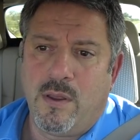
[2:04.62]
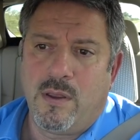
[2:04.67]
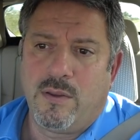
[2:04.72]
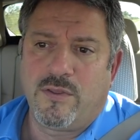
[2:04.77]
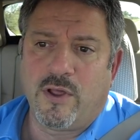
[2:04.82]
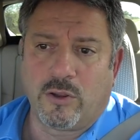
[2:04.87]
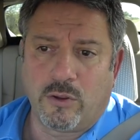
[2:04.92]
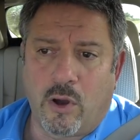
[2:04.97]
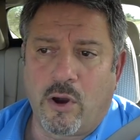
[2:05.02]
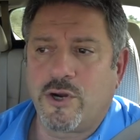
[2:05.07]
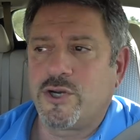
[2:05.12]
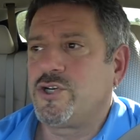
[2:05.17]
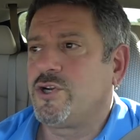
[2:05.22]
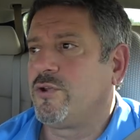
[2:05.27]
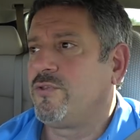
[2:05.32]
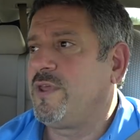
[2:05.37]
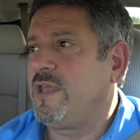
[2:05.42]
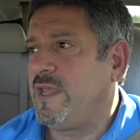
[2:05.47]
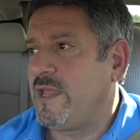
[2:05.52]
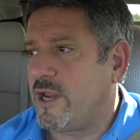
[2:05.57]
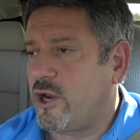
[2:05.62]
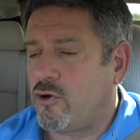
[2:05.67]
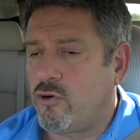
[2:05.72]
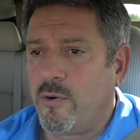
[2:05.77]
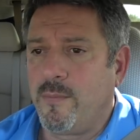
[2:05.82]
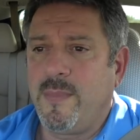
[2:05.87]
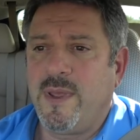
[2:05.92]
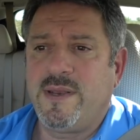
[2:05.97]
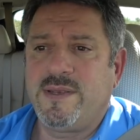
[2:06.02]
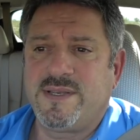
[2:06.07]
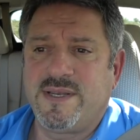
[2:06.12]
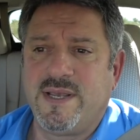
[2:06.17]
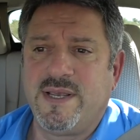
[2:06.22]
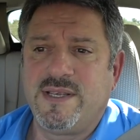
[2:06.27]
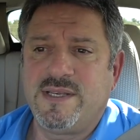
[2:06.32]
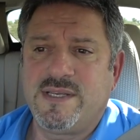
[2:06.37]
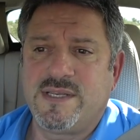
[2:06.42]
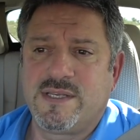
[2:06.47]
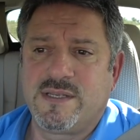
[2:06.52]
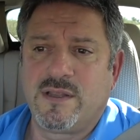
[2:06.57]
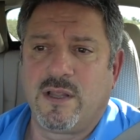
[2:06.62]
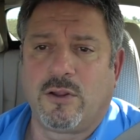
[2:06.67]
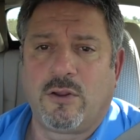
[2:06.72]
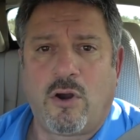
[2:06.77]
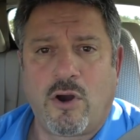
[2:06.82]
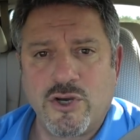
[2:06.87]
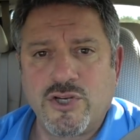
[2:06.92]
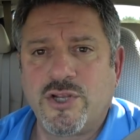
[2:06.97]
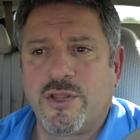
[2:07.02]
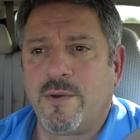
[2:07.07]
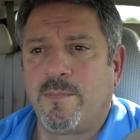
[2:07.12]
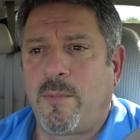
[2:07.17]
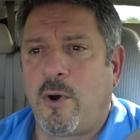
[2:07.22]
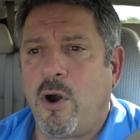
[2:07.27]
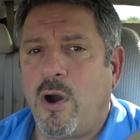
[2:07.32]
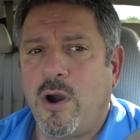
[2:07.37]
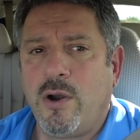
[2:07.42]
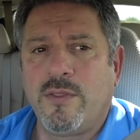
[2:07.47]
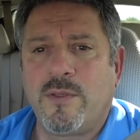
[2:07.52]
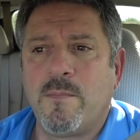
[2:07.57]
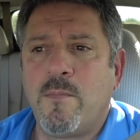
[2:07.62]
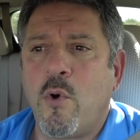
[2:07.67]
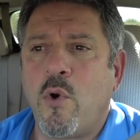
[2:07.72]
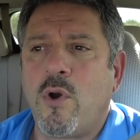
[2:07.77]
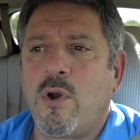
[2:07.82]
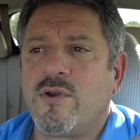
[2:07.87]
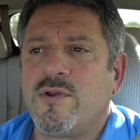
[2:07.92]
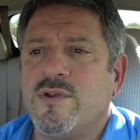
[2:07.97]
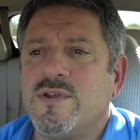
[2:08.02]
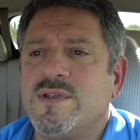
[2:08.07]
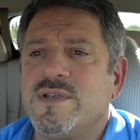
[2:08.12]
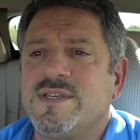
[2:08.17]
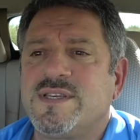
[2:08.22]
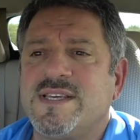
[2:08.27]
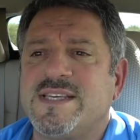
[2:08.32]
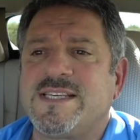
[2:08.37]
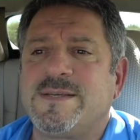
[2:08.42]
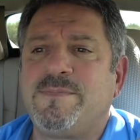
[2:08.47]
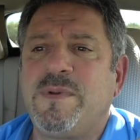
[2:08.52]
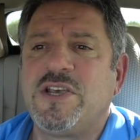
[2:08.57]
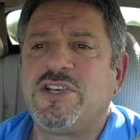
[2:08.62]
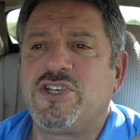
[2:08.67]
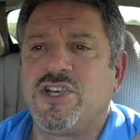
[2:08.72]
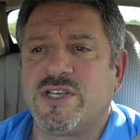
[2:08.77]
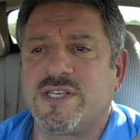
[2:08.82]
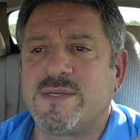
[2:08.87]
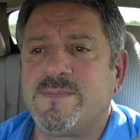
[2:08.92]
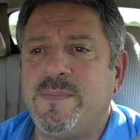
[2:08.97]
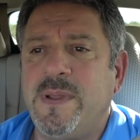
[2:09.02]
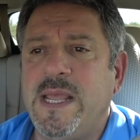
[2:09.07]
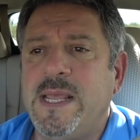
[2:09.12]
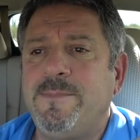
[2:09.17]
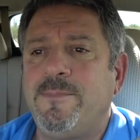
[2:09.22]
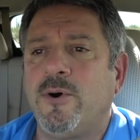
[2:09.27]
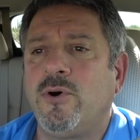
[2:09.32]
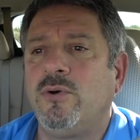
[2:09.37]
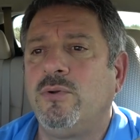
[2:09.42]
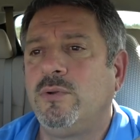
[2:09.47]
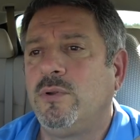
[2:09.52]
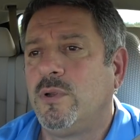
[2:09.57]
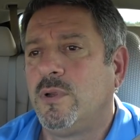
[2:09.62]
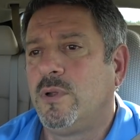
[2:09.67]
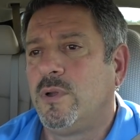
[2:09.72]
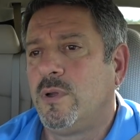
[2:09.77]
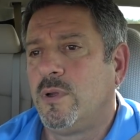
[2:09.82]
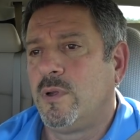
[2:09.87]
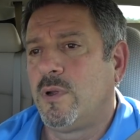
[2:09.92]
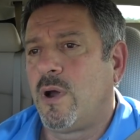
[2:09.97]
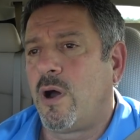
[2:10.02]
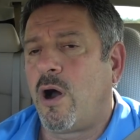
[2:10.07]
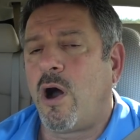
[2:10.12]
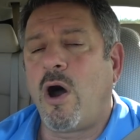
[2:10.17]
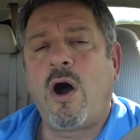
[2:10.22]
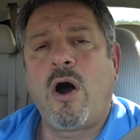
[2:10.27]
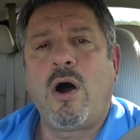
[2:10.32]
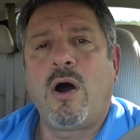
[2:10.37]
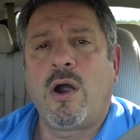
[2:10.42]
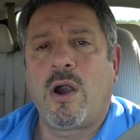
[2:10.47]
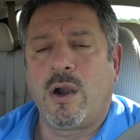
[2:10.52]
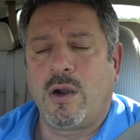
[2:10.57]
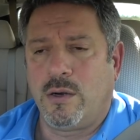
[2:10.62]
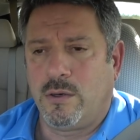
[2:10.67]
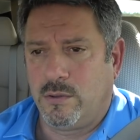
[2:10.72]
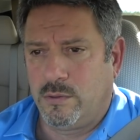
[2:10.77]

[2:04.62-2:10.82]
the larger the increment is, the larger the bar, the more suspicious people are.